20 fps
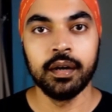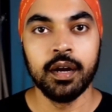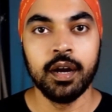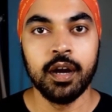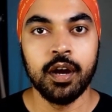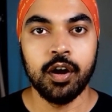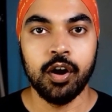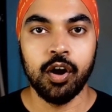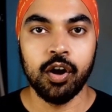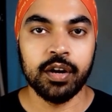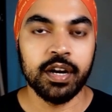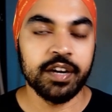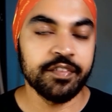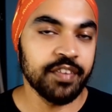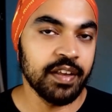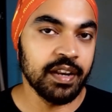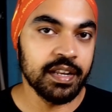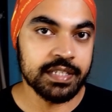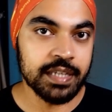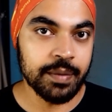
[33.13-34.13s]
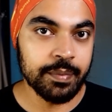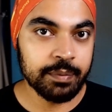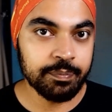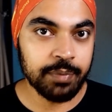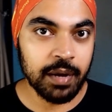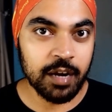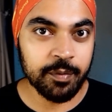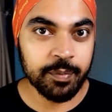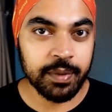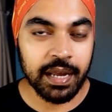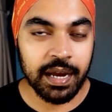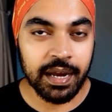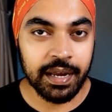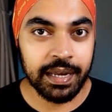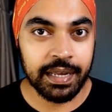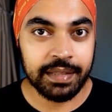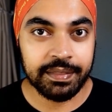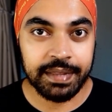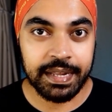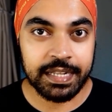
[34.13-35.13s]
All right, fellas, I'm in Power BI
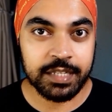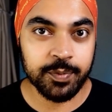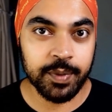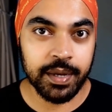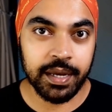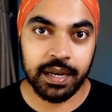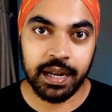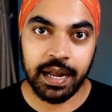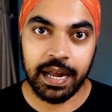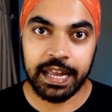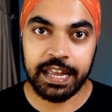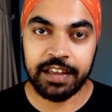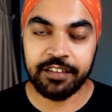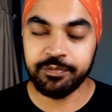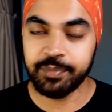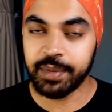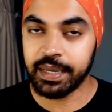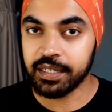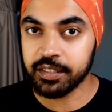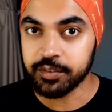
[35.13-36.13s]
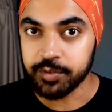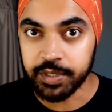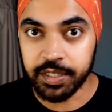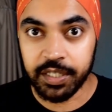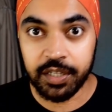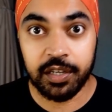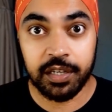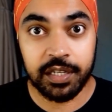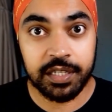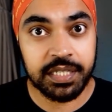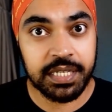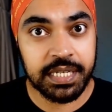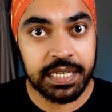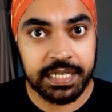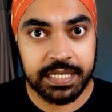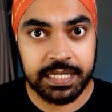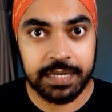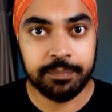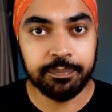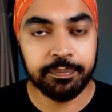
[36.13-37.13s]
and that's where I have made a ridiculously
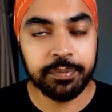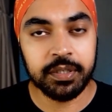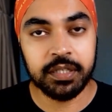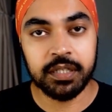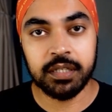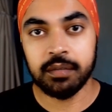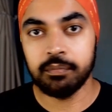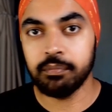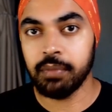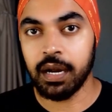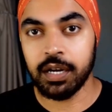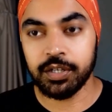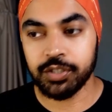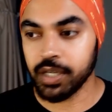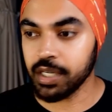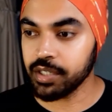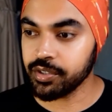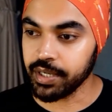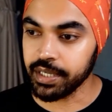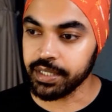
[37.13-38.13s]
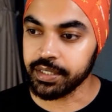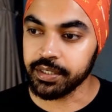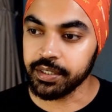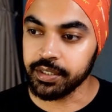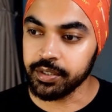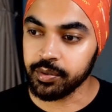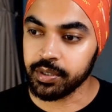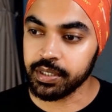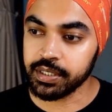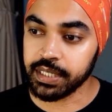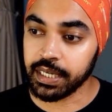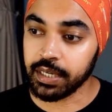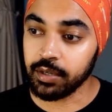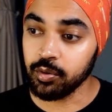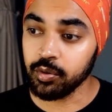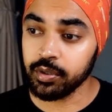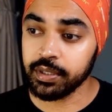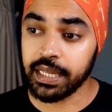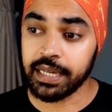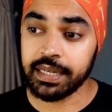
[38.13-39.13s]
simple bar chart right here. You can take a
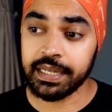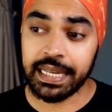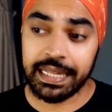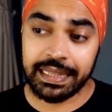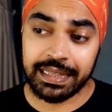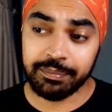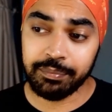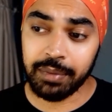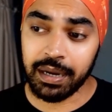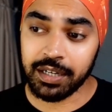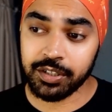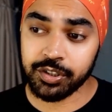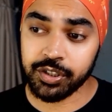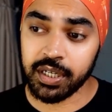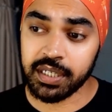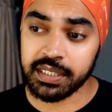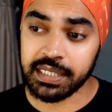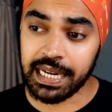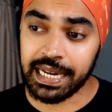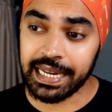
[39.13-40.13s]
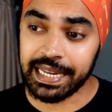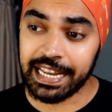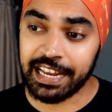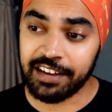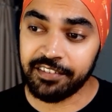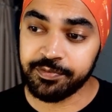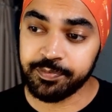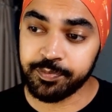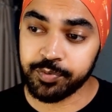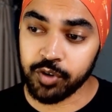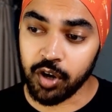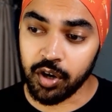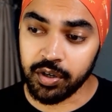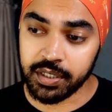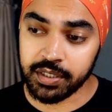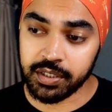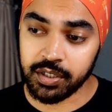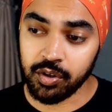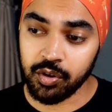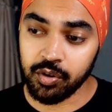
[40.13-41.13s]
look that in the bar chart, I have
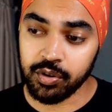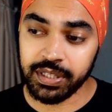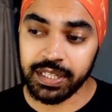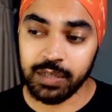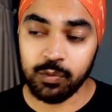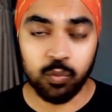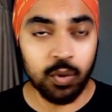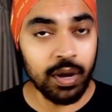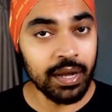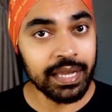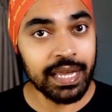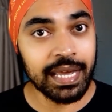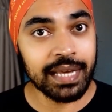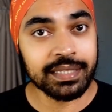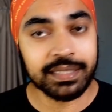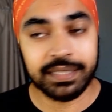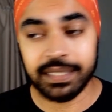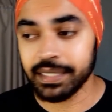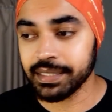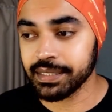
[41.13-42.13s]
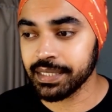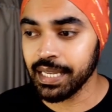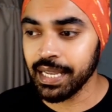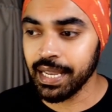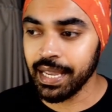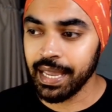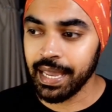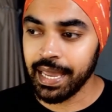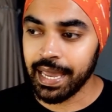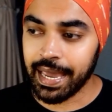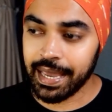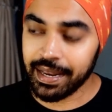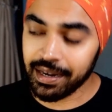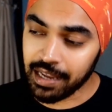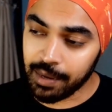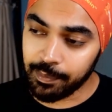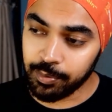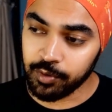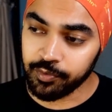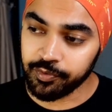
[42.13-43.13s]
product on the y-axis and a
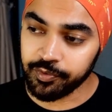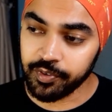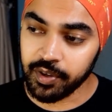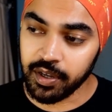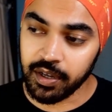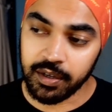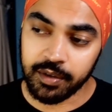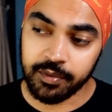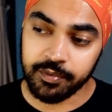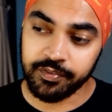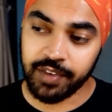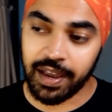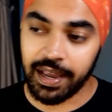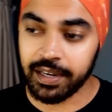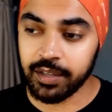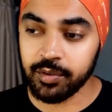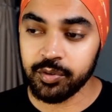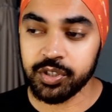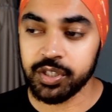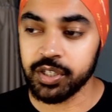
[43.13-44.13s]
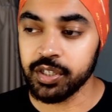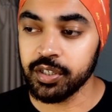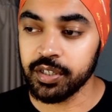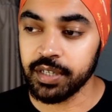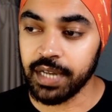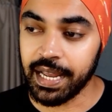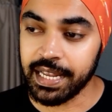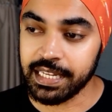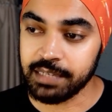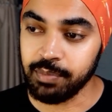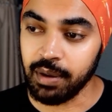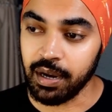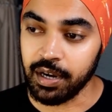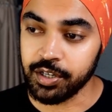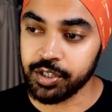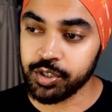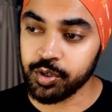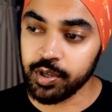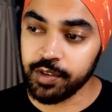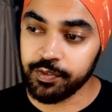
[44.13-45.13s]
couple of values here as
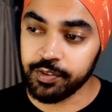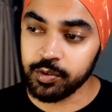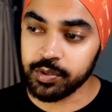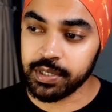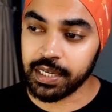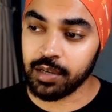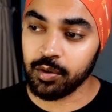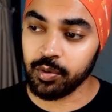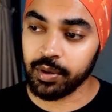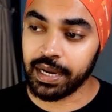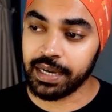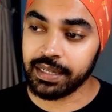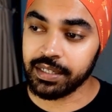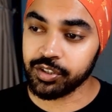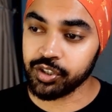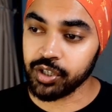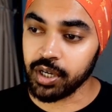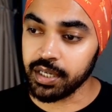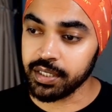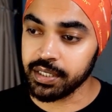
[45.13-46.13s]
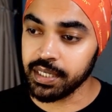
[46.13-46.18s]
bars. So if you take a look at the chart,